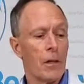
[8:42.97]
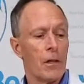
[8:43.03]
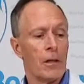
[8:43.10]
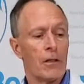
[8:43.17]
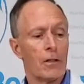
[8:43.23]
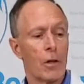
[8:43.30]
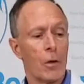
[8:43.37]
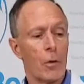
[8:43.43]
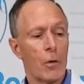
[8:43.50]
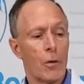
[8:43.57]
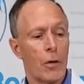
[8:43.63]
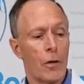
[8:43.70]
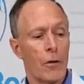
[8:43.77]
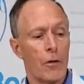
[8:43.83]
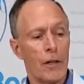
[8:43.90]
So
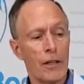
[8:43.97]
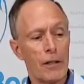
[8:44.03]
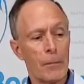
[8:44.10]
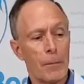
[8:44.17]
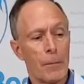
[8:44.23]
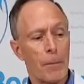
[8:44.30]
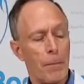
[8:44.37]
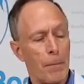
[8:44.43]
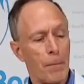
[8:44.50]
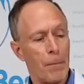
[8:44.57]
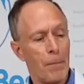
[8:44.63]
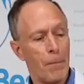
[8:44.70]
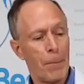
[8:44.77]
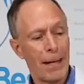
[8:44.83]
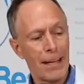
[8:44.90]
this
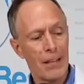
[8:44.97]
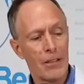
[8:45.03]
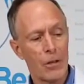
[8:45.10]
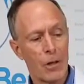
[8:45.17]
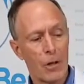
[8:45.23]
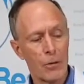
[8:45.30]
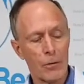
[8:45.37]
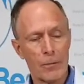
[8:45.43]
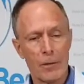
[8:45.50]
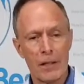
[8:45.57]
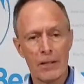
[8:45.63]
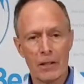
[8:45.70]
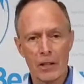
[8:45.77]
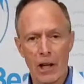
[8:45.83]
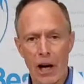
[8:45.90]
pink salt
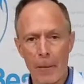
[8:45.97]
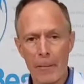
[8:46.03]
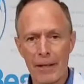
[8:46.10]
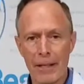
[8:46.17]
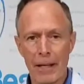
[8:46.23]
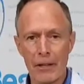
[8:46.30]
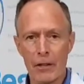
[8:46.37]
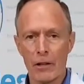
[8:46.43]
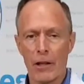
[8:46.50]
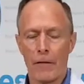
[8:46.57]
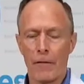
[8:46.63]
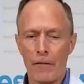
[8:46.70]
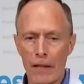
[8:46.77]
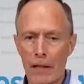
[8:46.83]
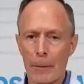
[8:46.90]
is a combination
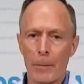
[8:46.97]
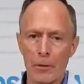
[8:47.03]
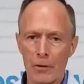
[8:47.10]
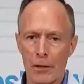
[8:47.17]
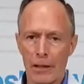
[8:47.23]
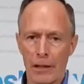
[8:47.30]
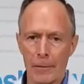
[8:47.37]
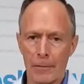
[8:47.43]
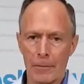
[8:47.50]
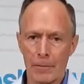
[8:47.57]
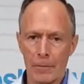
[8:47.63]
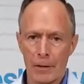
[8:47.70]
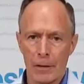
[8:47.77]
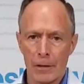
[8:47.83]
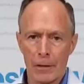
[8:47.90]
of 50%.
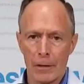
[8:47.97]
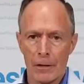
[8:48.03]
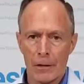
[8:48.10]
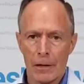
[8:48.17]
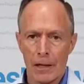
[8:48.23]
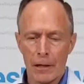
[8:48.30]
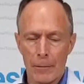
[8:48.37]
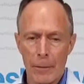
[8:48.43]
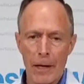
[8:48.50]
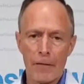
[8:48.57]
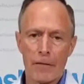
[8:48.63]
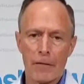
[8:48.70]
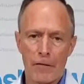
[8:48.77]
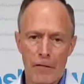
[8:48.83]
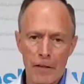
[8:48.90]
It's made
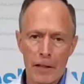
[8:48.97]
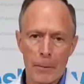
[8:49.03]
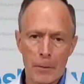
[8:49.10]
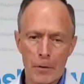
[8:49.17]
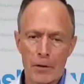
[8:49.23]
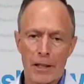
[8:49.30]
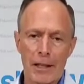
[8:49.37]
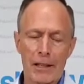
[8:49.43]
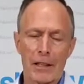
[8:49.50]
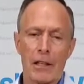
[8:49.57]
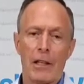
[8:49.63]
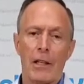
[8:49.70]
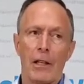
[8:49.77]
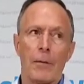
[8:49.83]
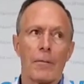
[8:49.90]
from 50%
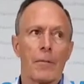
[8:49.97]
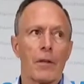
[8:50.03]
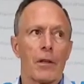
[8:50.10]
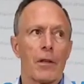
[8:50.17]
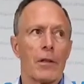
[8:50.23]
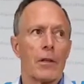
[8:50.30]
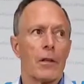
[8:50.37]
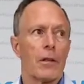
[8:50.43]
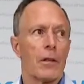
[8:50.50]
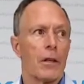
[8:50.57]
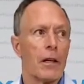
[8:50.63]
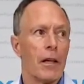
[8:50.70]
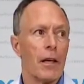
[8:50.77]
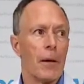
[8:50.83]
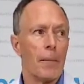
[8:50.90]

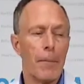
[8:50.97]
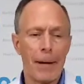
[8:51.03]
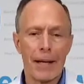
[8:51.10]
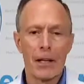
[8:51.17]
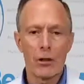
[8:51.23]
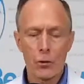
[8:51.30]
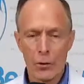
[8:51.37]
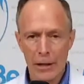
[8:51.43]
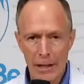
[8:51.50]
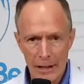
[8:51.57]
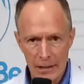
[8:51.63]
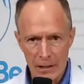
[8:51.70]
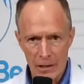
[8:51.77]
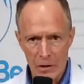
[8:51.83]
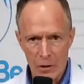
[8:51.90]
Mediterranean
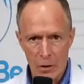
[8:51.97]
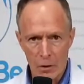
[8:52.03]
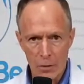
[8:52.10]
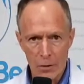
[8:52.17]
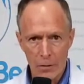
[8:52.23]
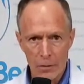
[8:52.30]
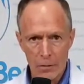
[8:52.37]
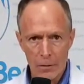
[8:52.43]
sea salt